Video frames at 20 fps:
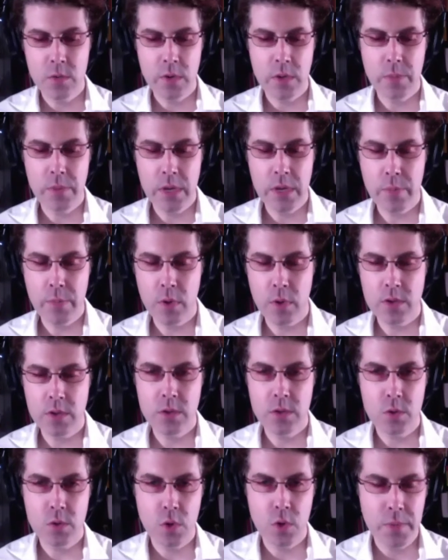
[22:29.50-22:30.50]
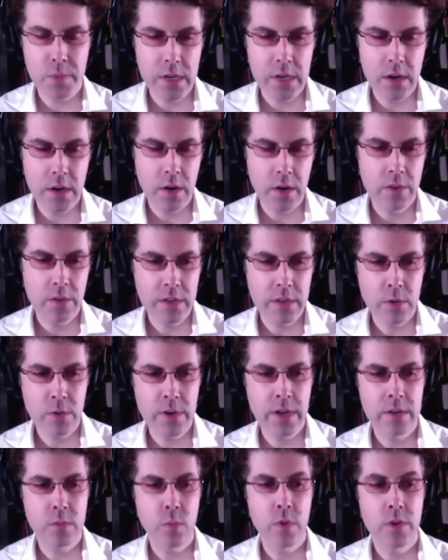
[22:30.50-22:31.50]
people on social media, on the
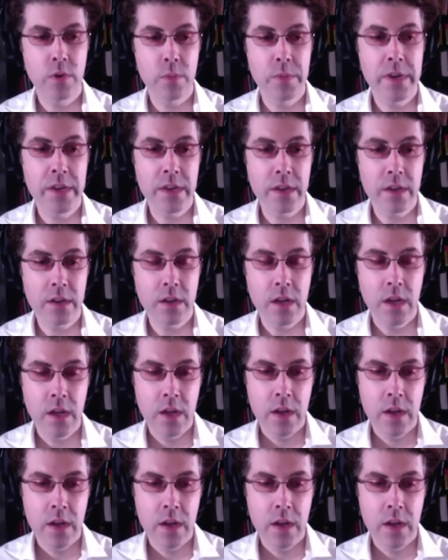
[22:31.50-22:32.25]
internet, when they're making